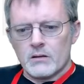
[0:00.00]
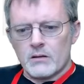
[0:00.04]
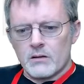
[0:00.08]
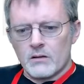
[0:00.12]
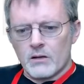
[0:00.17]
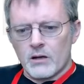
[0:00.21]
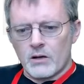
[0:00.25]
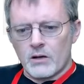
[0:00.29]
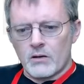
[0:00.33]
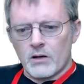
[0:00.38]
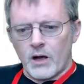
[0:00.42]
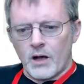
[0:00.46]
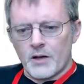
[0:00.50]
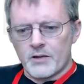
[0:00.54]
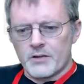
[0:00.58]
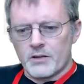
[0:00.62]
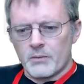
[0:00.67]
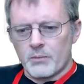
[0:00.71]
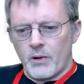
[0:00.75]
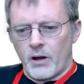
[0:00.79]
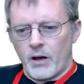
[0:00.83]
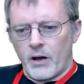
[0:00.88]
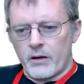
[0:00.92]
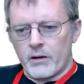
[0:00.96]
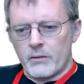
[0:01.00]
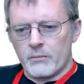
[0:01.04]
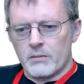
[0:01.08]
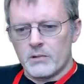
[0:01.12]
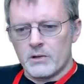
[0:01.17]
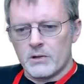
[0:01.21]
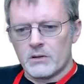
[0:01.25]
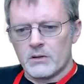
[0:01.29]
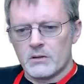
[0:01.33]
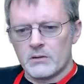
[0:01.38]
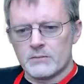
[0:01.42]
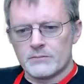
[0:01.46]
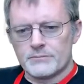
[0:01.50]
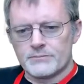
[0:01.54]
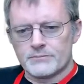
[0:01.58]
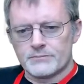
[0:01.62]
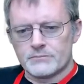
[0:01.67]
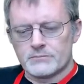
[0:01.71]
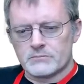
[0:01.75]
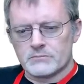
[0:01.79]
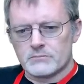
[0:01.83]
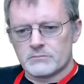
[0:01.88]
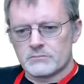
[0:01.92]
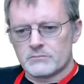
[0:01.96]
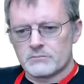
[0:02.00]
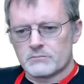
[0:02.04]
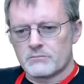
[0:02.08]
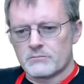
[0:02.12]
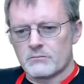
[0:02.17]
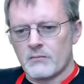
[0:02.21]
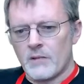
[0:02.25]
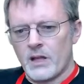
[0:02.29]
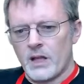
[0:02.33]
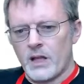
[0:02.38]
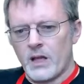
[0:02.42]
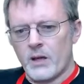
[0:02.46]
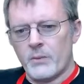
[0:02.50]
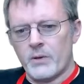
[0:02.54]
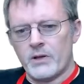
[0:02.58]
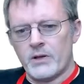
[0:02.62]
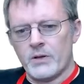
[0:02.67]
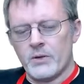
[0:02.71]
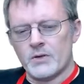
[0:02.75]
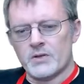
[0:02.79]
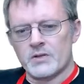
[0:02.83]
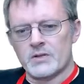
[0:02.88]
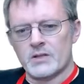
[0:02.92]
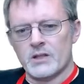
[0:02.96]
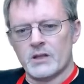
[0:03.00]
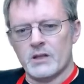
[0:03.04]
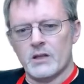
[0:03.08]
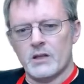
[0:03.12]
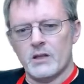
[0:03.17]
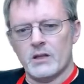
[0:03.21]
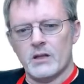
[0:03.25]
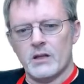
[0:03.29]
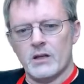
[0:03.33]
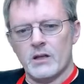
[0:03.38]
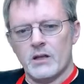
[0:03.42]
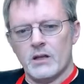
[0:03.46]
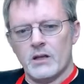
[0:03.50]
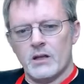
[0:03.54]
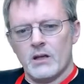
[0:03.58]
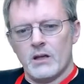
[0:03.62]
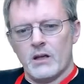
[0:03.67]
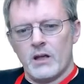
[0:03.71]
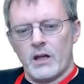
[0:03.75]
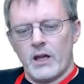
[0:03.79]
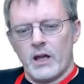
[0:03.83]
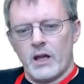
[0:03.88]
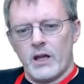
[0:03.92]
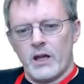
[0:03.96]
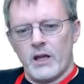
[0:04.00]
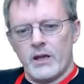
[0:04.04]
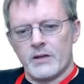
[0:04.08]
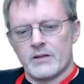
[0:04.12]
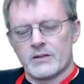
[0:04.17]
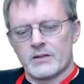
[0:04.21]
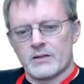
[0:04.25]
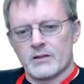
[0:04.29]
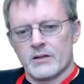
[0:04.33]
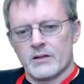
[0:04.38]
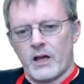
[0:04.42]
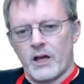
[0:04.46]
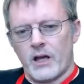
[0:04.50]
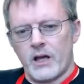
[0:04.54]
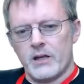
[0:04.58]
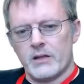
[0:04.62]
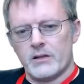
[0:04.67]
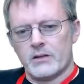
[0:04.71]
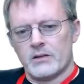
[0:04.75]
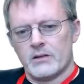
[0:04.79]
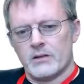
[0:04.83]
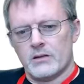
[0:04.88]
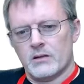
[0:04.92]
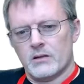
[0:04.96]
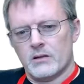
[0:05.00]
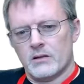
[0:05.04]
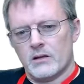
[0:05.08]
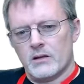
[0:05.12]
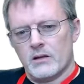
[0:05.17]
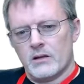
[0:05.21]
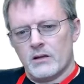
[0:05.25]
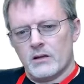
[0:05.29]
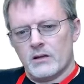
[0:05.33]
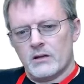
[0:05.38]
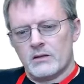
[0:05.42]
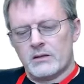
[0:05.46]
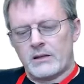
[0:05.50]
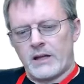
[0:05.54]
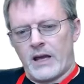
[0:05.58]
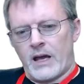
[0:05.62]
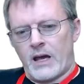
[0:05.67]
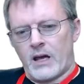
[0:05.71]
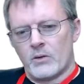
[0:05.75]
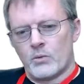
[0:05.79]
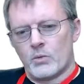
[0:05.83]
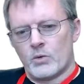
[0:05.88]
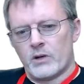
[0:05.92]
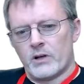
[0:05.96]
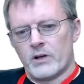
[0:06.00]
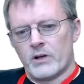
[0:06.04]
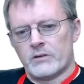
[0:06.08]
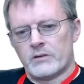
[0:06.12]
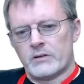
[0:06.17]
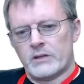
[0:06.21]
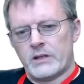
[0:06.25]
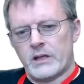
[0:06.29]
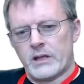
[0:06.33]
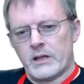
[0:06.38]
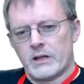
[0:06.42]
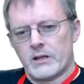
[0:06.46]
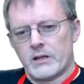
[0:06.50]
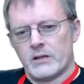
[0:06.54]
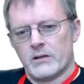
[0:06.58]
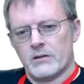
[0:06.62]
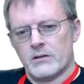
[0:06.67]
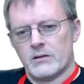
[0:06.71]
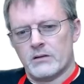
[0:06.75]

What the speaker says: across the bottom. And we do see a slight downward tick